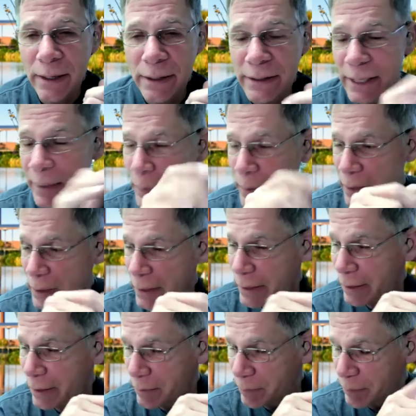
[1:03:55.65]

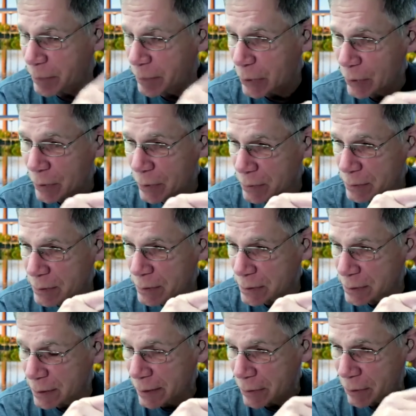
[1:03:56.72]
typically birds
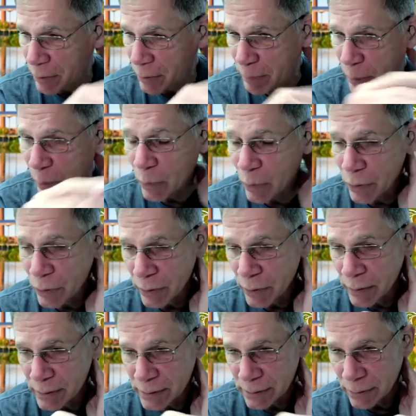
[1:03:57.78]
that are
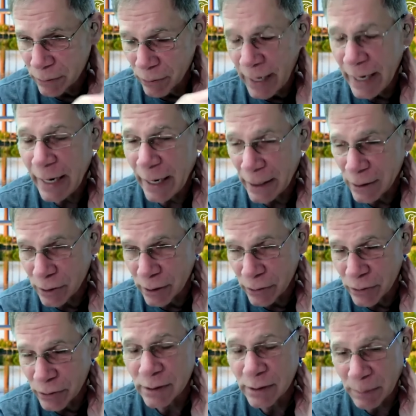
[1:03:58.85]
born or hatched, I
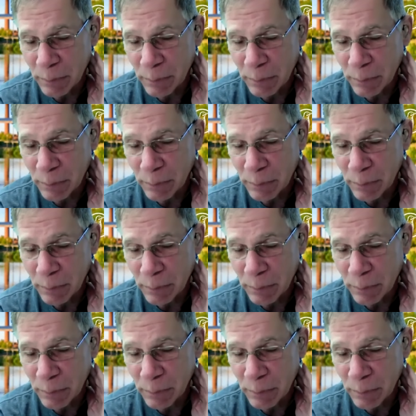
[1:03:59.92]
shouldn't say